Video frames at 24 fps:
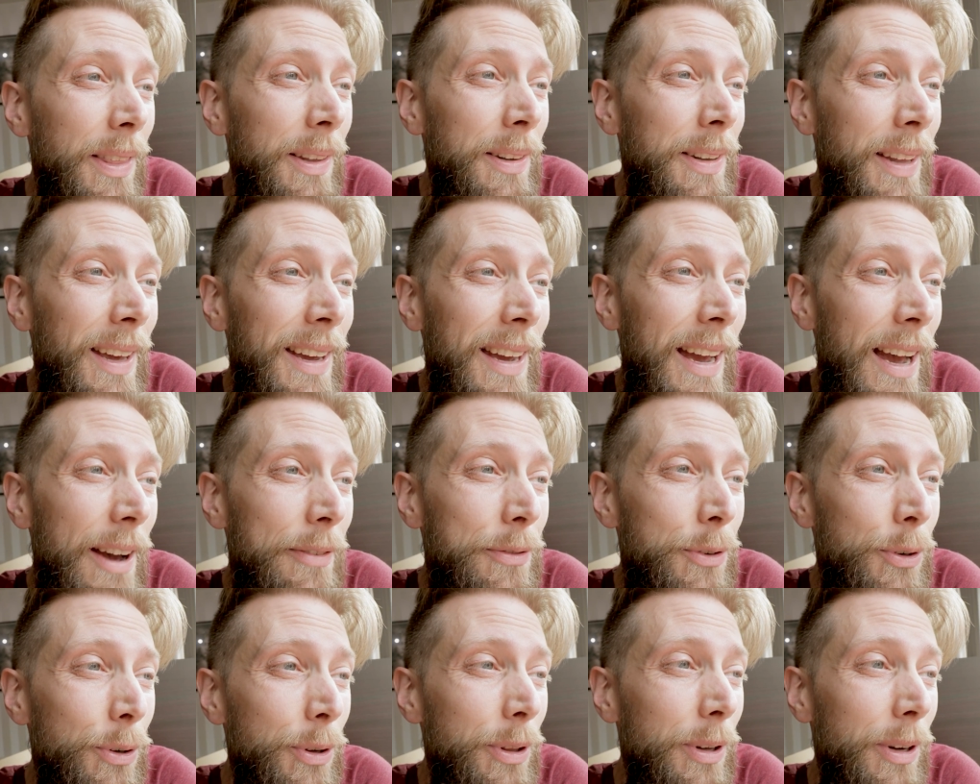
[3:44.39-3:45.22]
the day
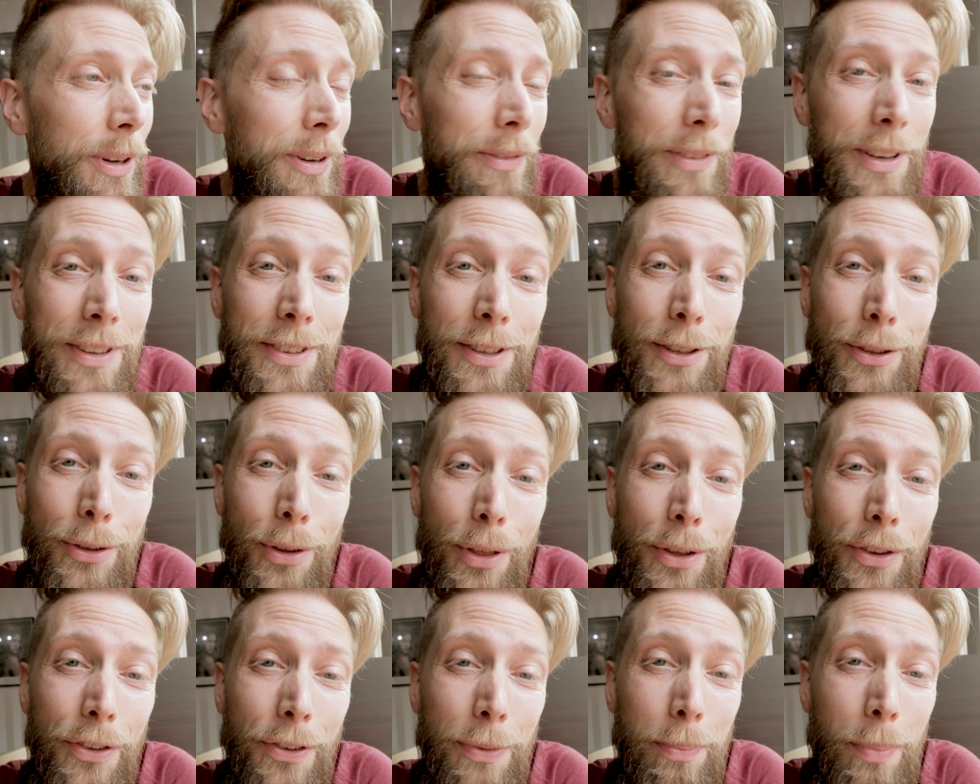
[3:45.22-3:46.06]
after the visit to
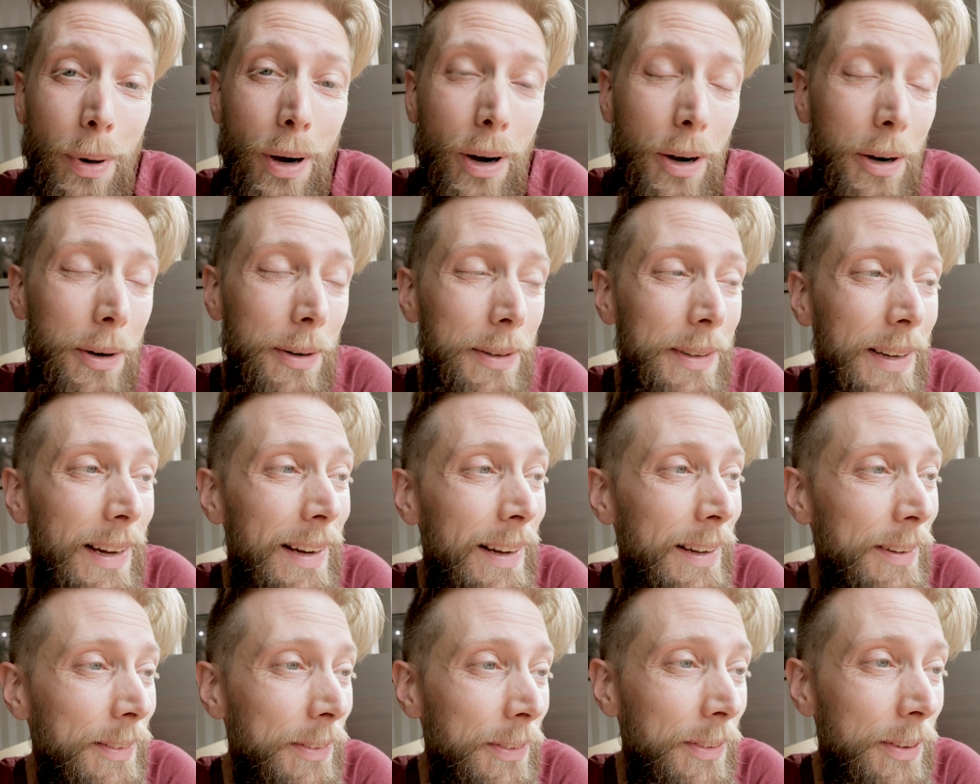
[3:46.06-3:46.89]
the spa,
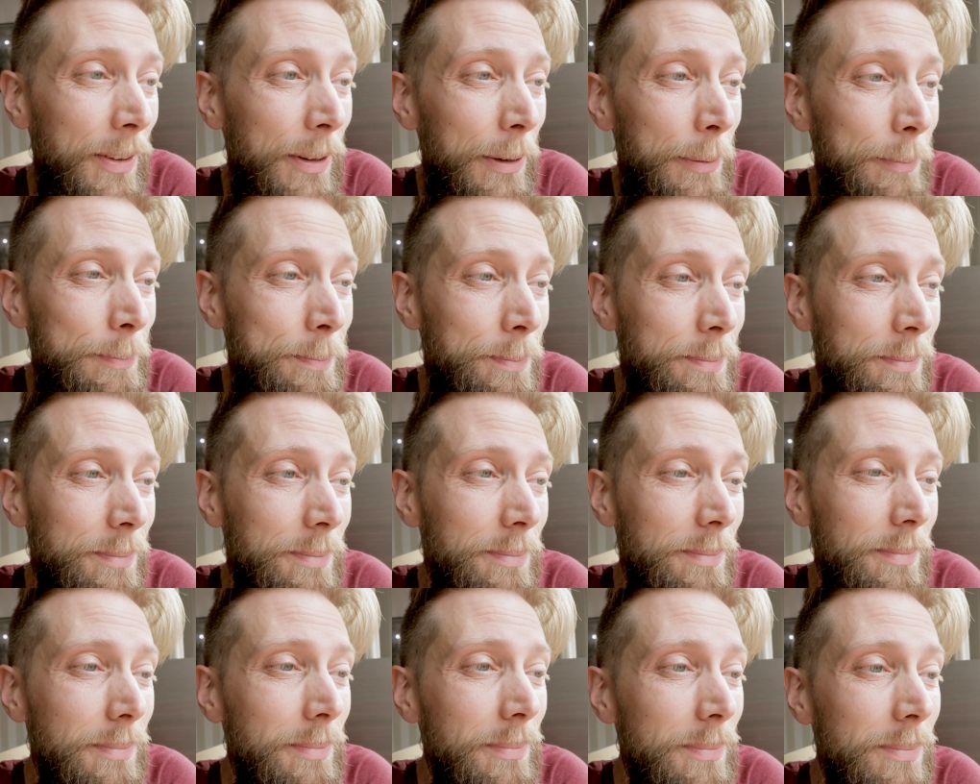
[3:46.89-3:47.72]
and um,
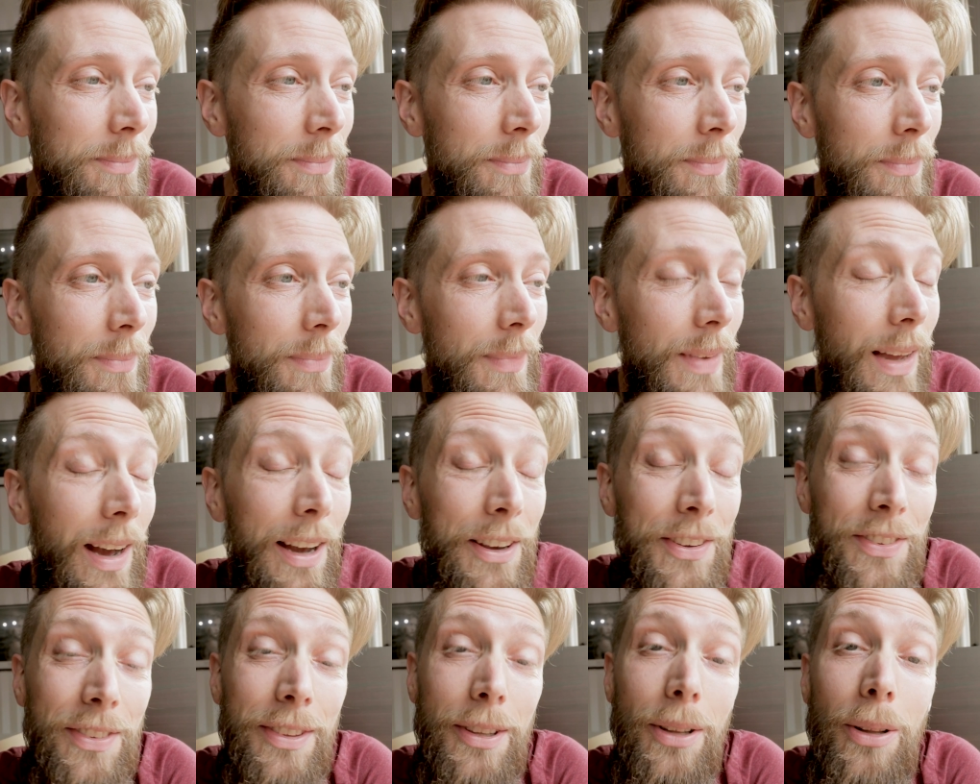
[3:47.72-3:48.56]
I
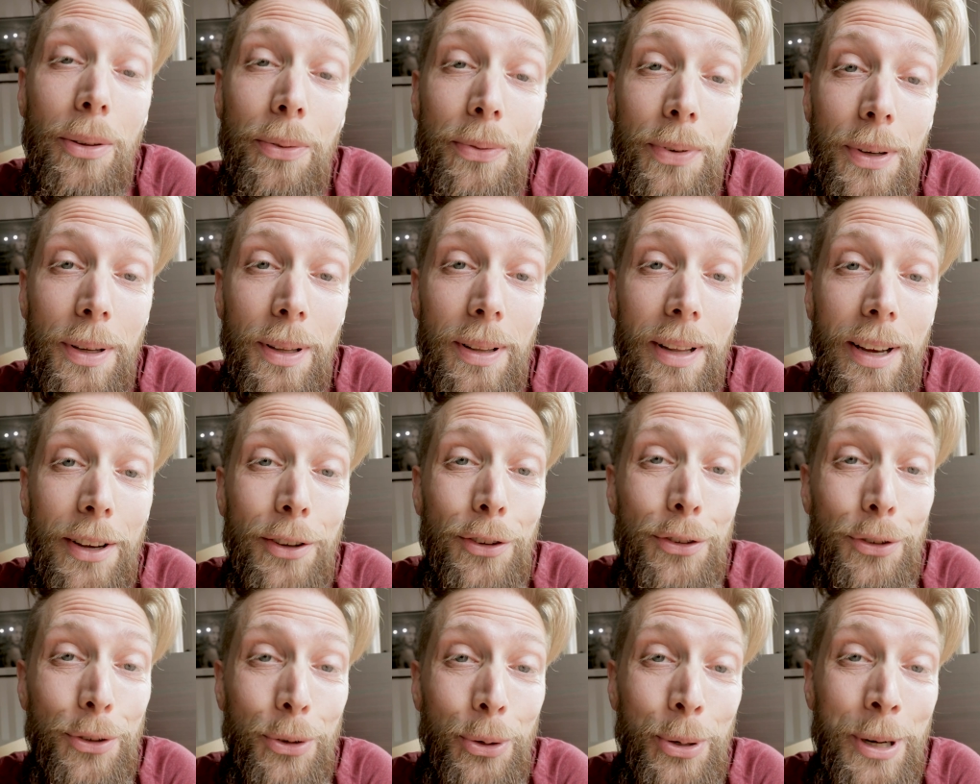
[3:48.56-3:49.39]
still feel
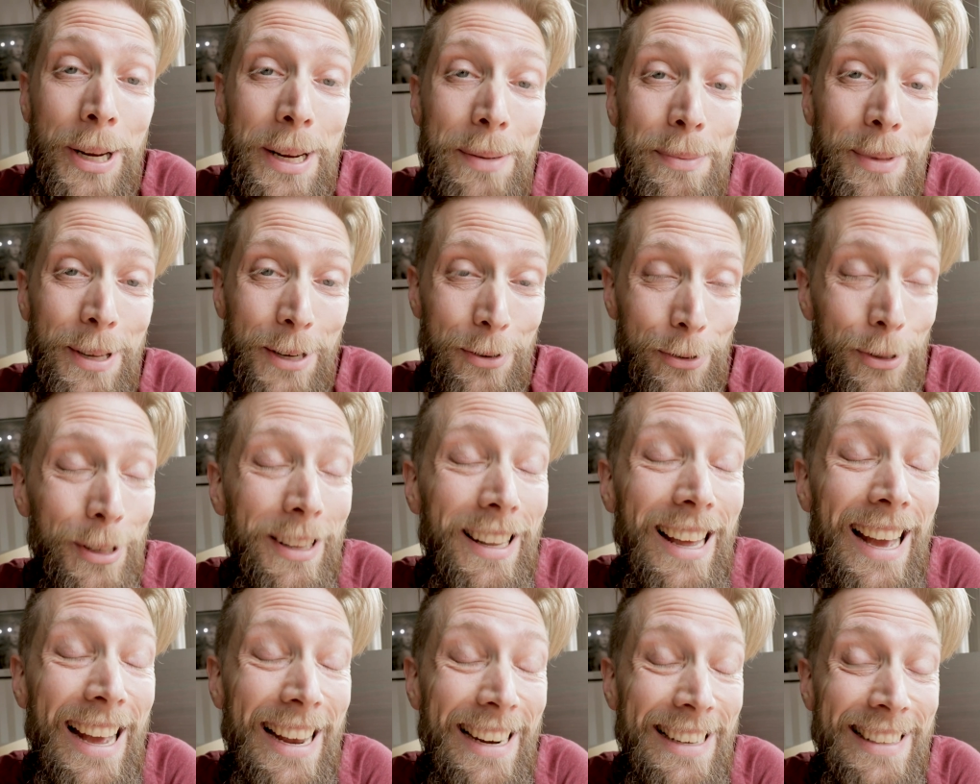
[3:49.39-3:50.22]
extremely
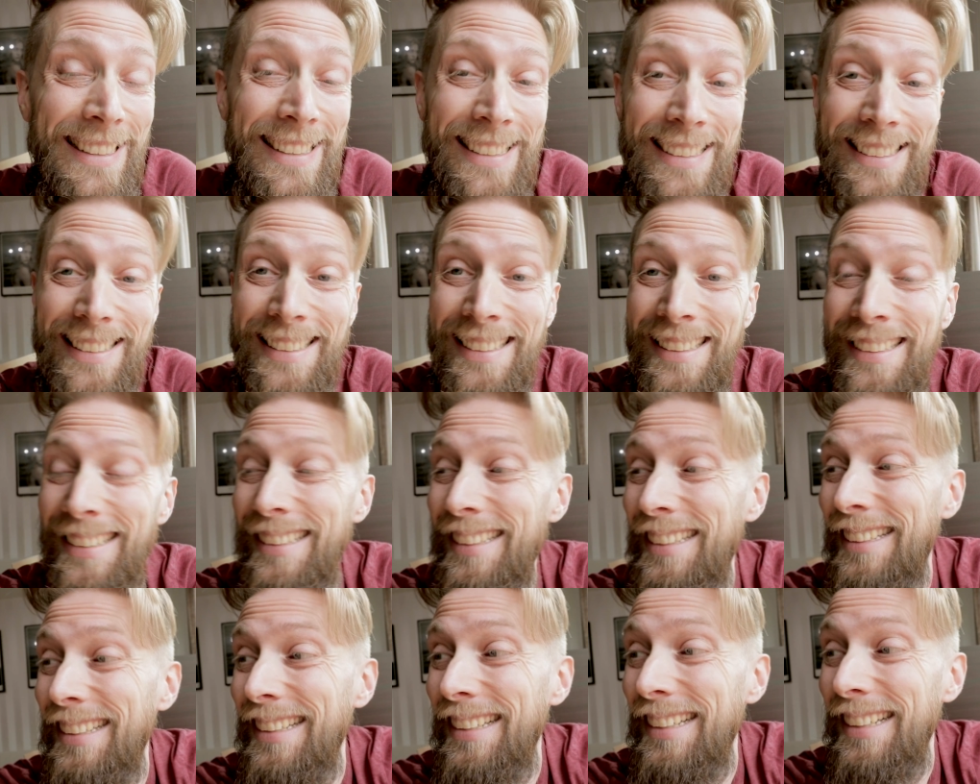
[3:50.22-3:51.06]
relaxed.
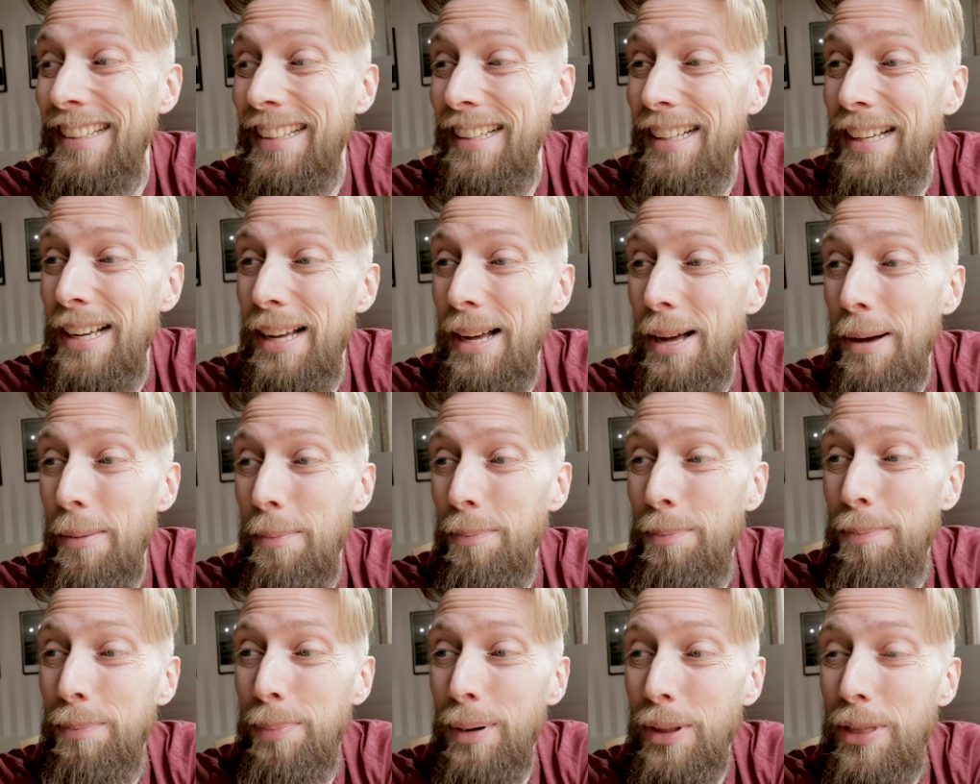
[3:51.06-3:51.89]

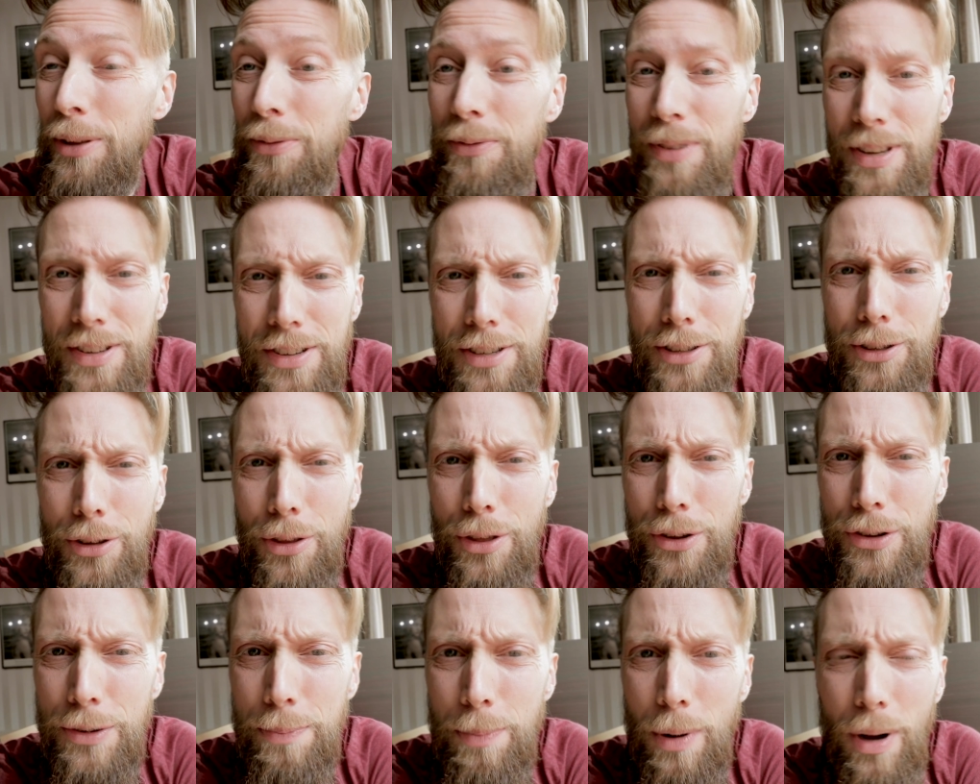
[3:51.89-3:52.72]
But the visit to
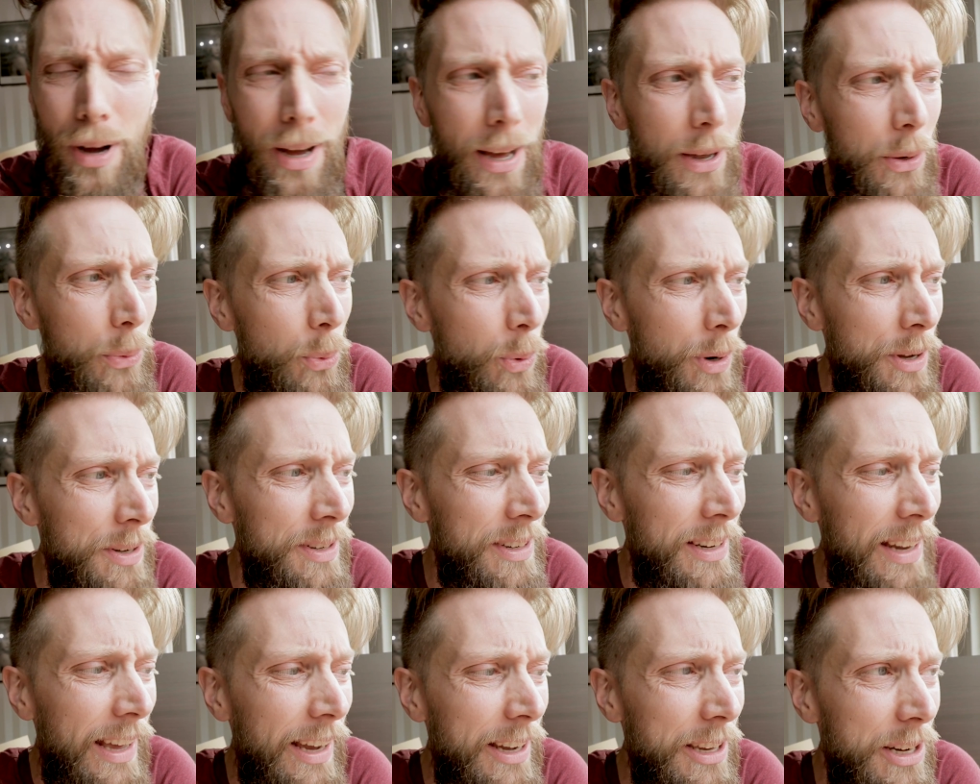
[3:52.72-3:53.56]
the spa had
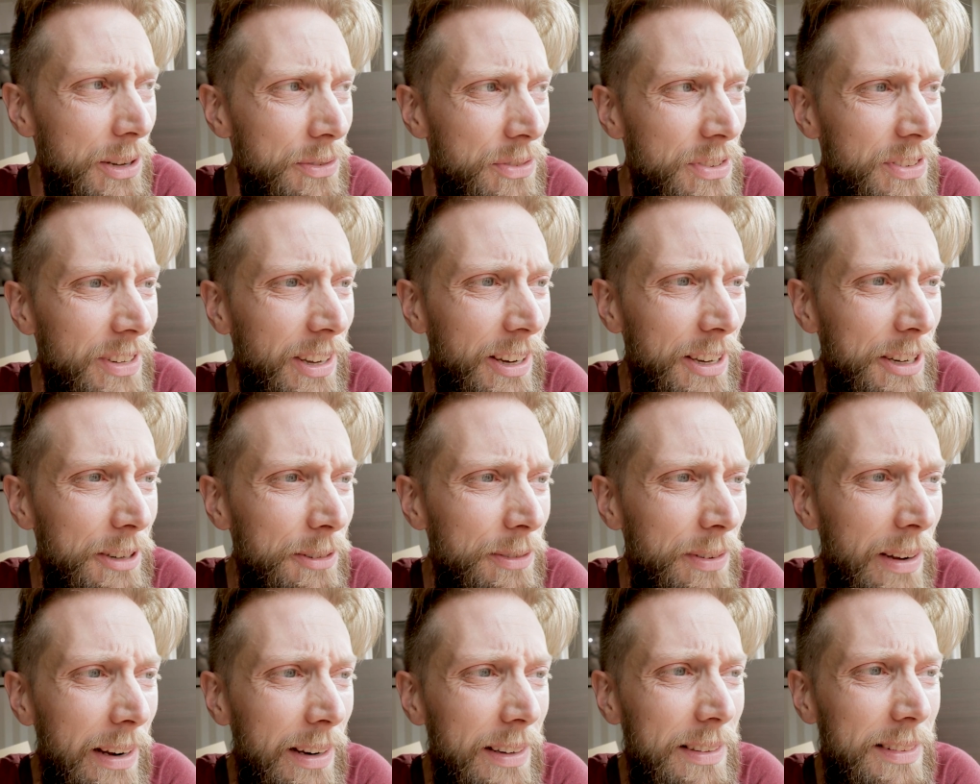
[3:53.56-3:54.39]
one negative side
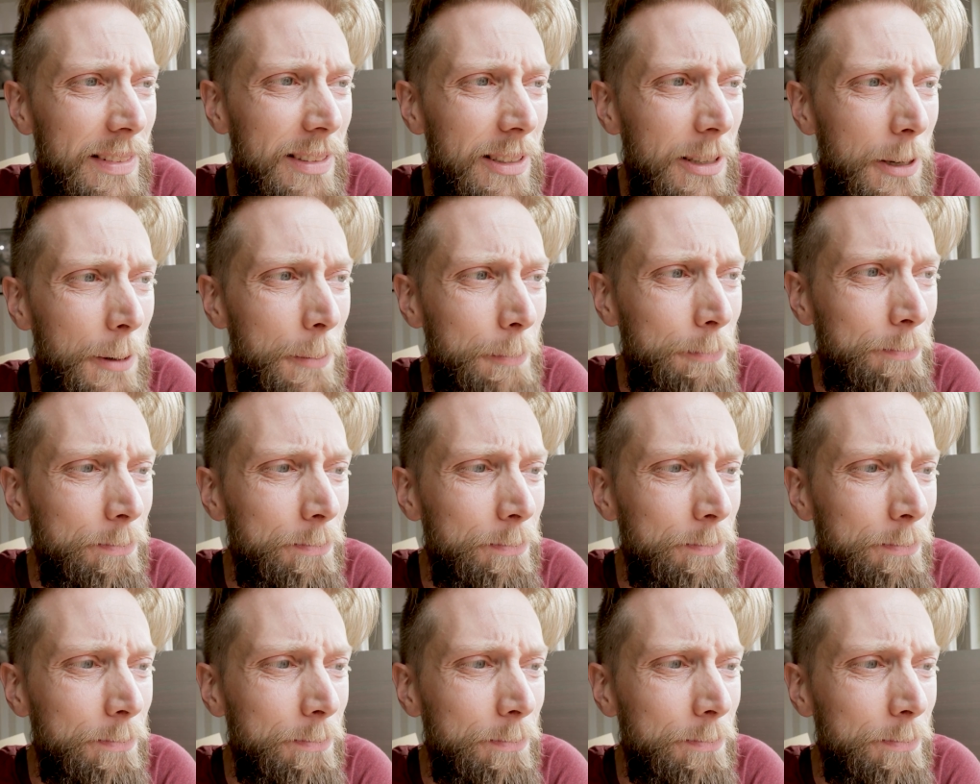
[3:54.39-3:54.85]
effect.